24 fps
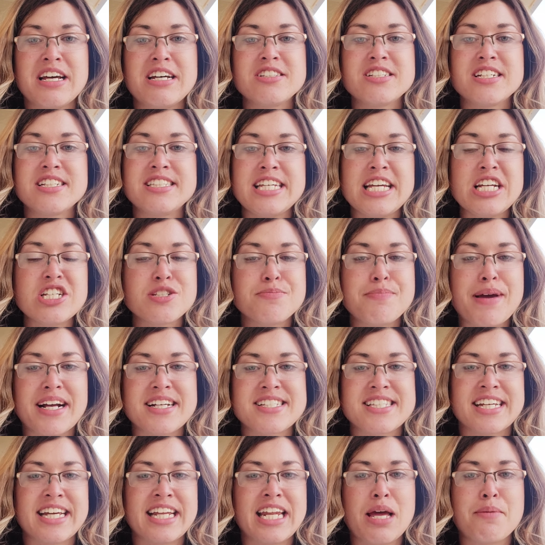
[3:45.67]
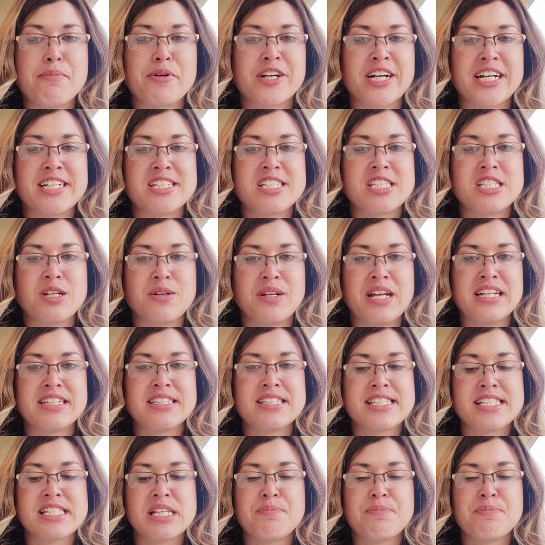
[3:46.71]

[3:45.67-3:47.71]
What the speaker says: to teach Mexican immigrant students,